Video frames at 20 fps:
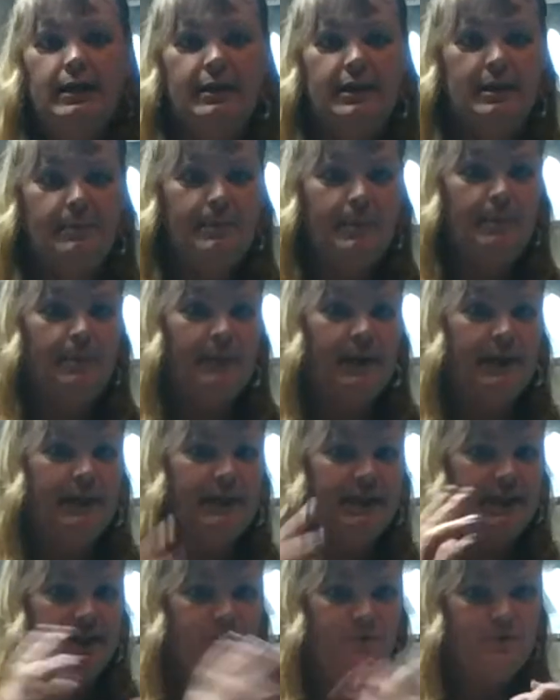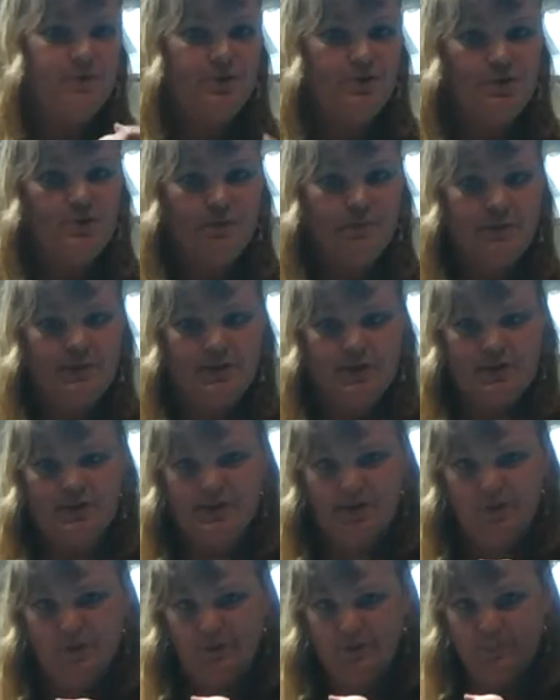Keep in mind that YouTube is
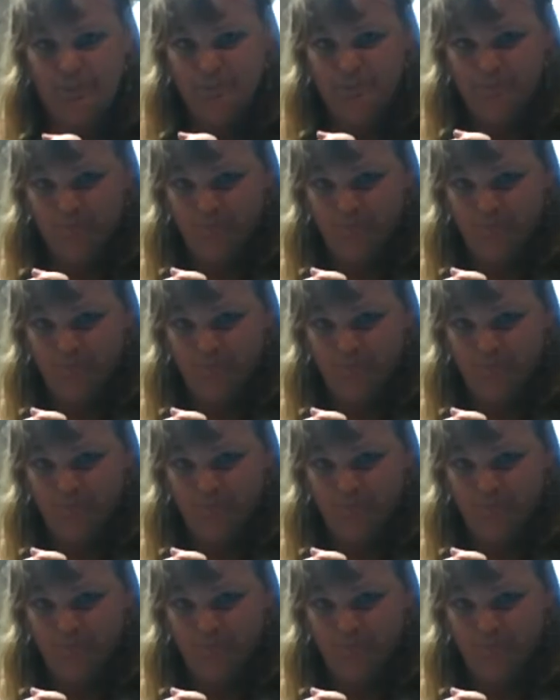also,